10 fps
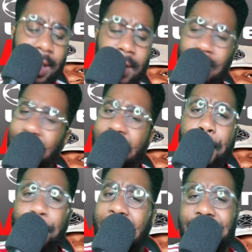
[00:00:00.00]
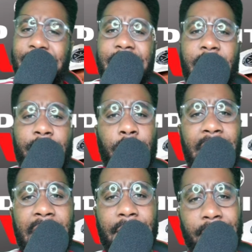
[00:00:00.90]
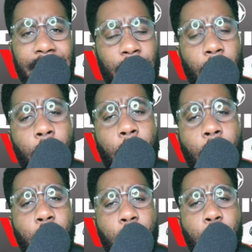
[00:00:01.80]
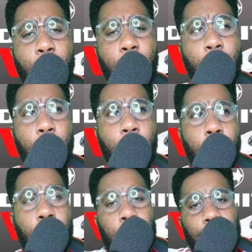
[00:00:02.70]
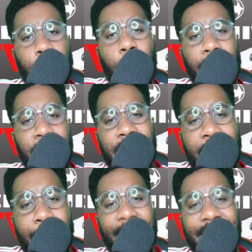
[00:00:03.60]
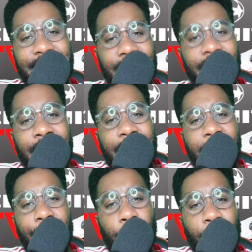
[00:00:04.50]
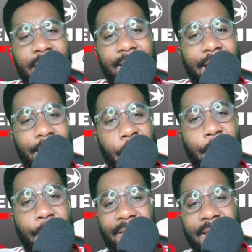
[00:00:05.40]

They get battered everywhere they go. Chelsea get battered everywhere they go.